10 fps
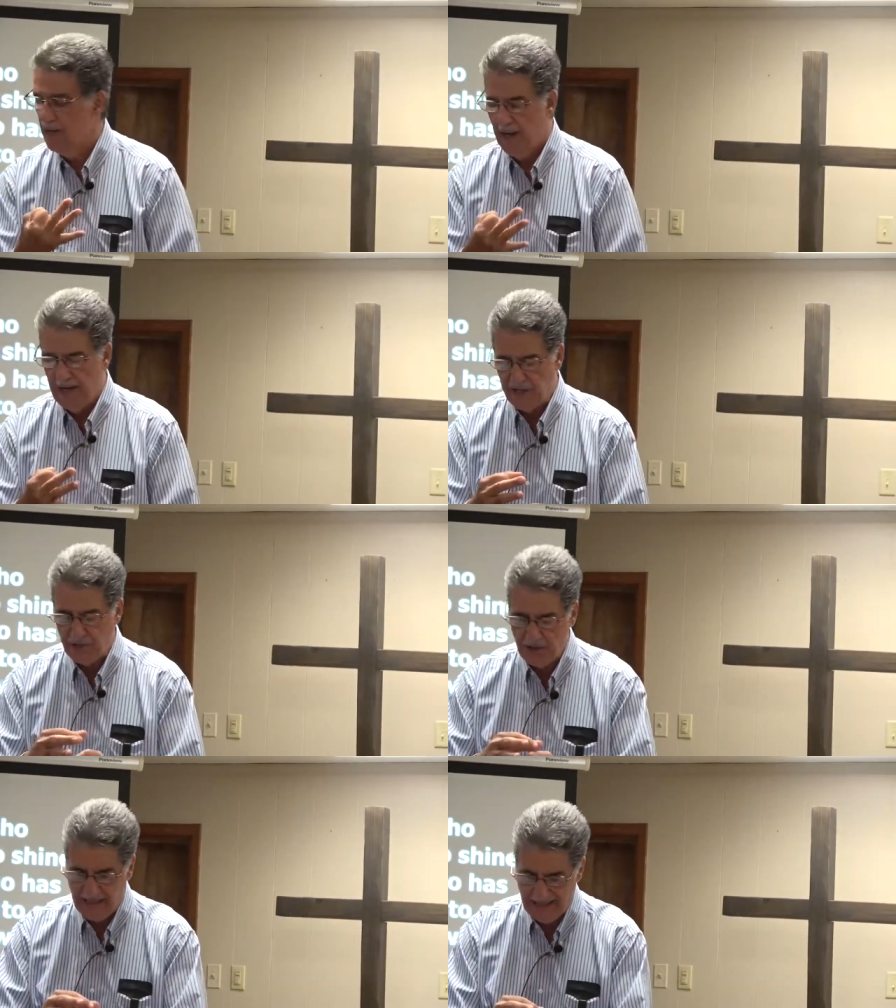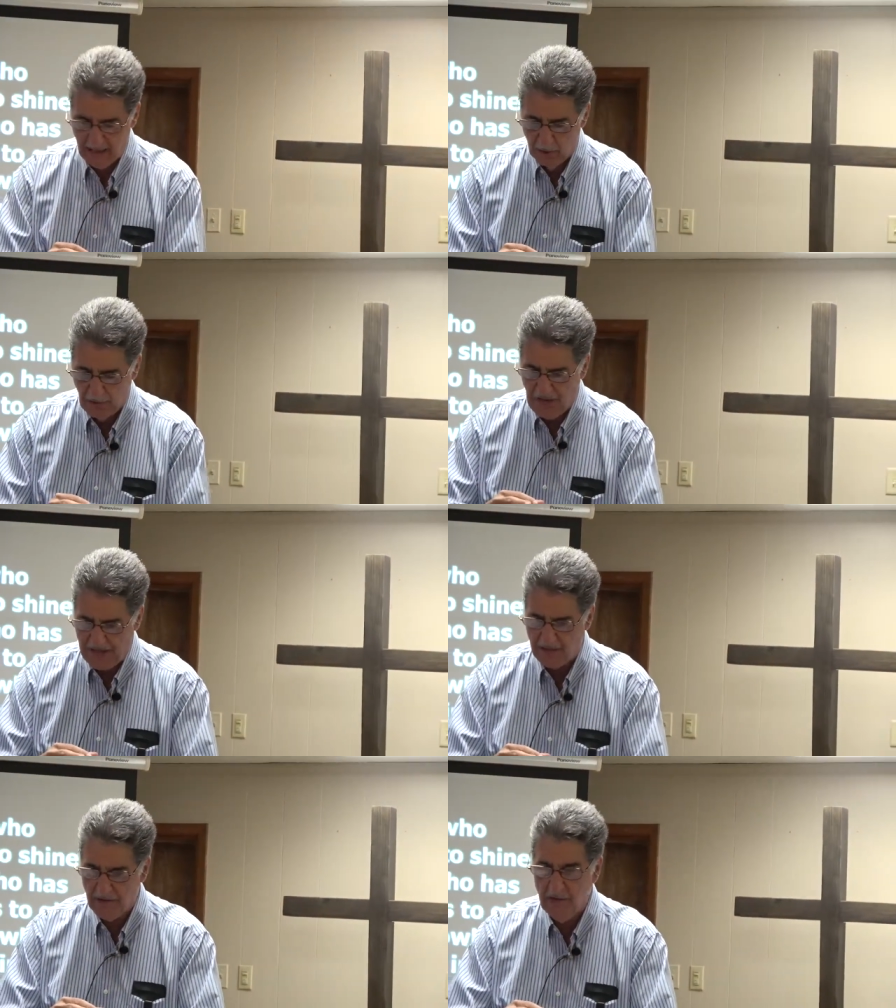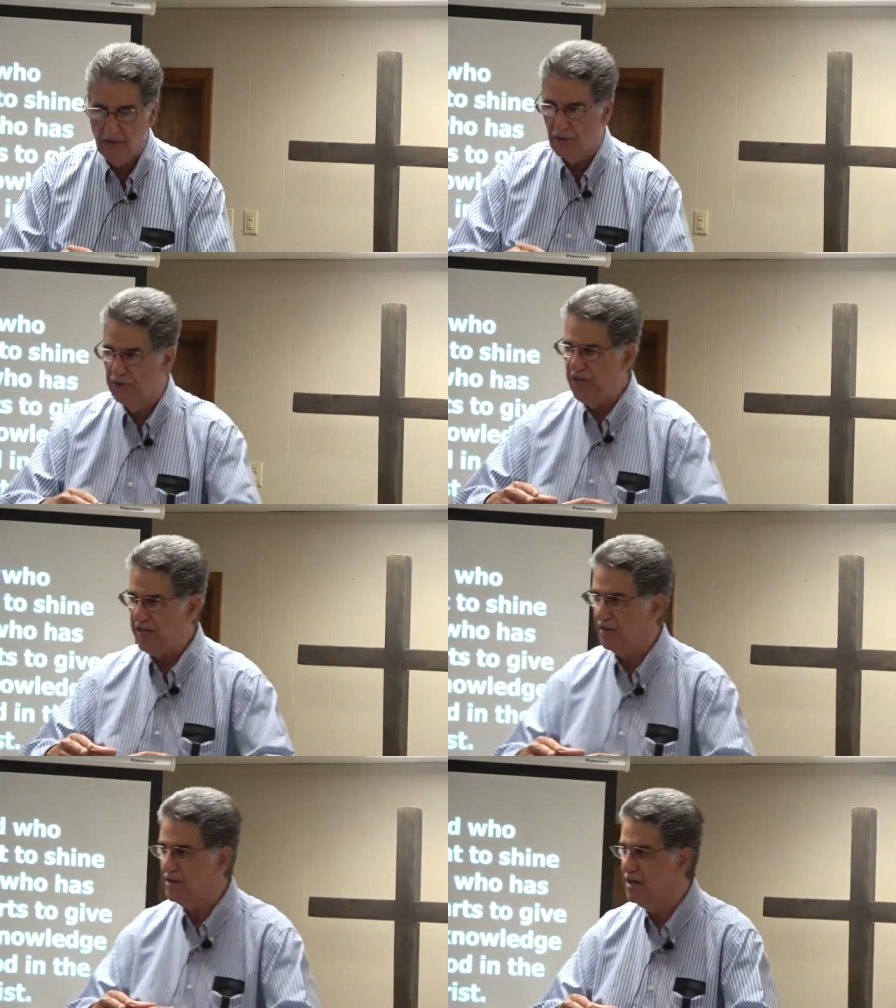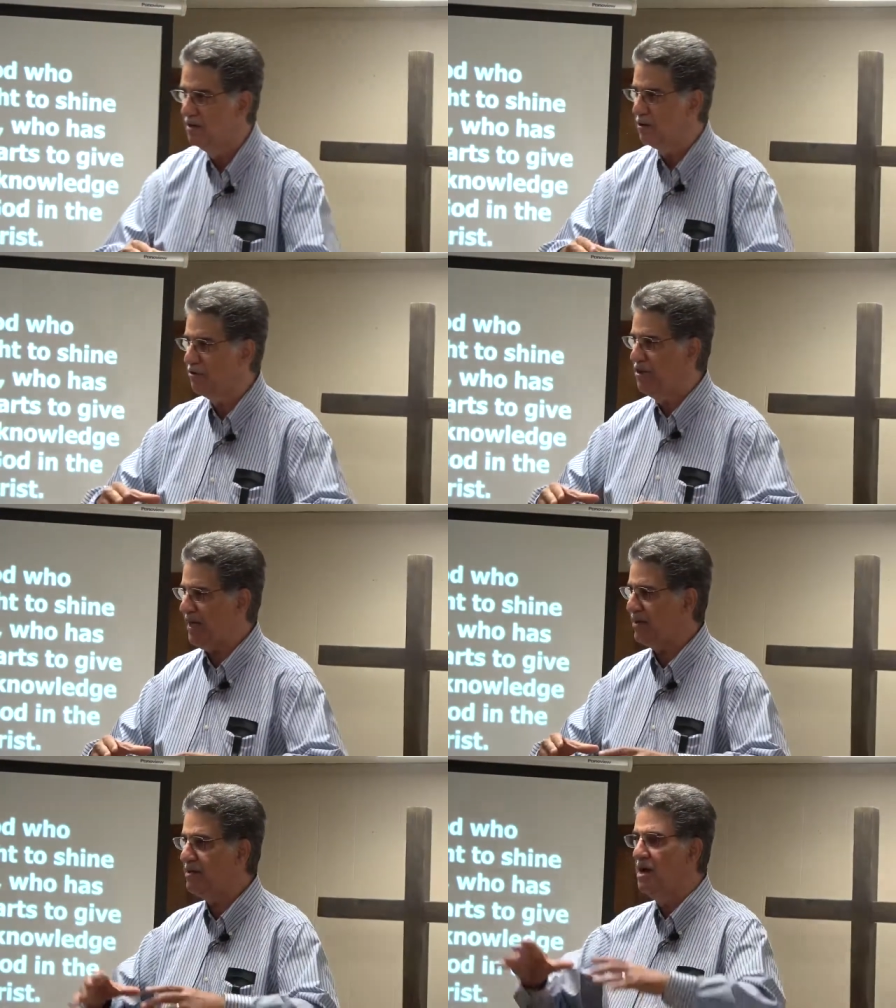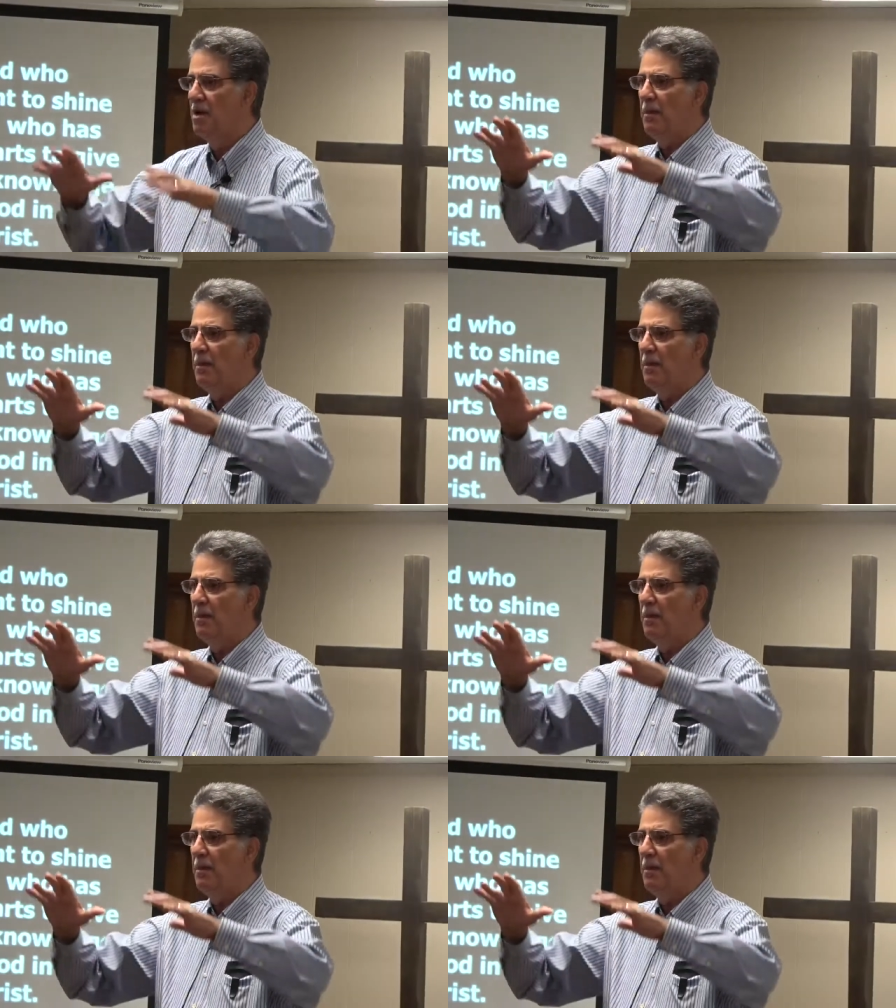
And they started to get a little thicker a little thicker, a little thicker.